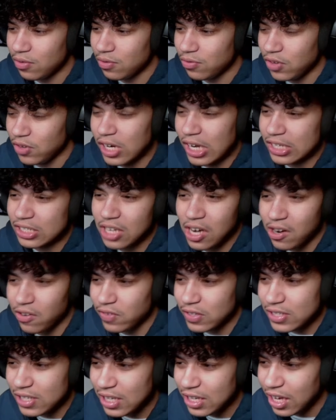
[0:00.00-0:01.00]
They're not scared of
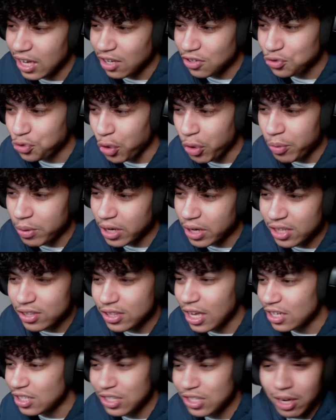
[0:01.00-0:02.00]
a Sea King. Zoro would cut
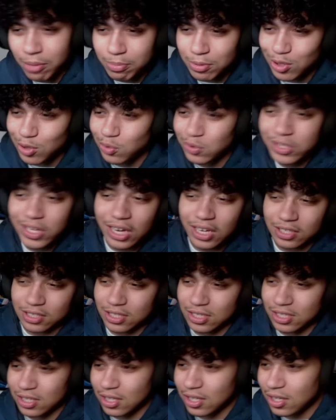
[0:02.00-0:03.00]
that shit up in 2
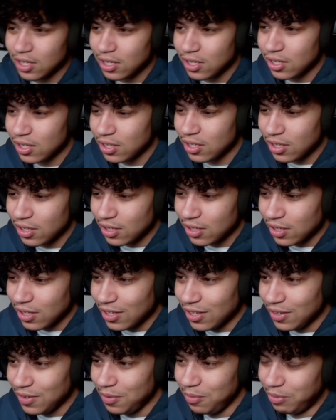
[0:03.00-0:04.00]
seconds.
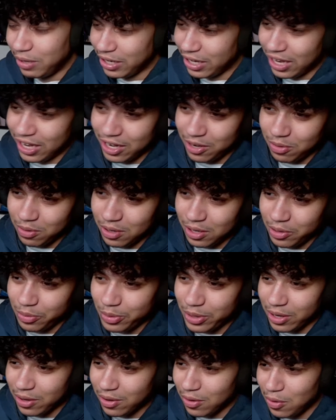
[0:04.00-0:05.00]
We got here.
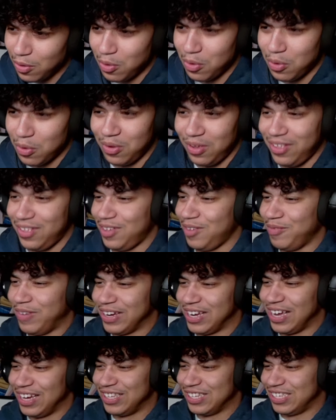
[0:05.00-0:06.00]
Oh my
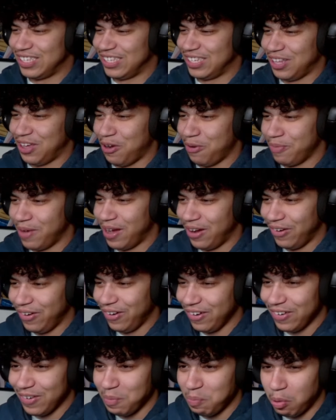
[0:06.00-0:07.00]
god, the slow-mo?
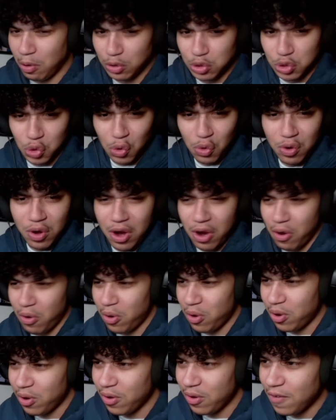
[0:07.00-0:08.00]
Bro,
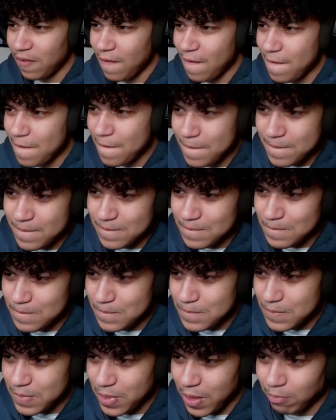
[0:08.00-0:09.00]
Zoro.
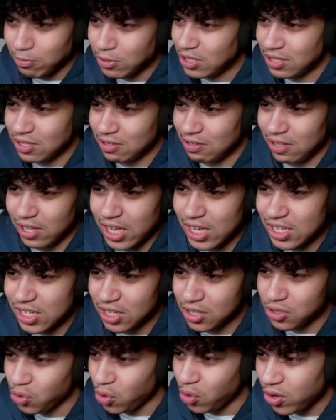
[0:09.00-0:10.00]
I'm just
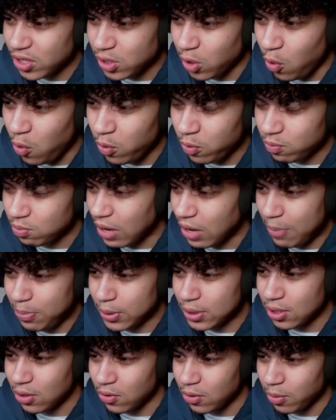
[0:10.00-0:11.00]
glazing Zoro this whole
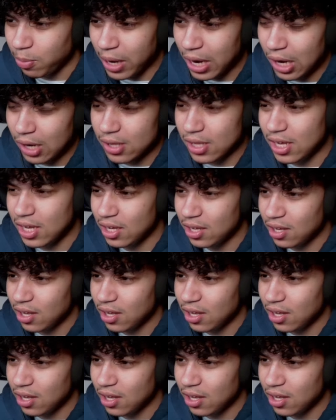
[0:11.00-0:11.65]
episode, apparently.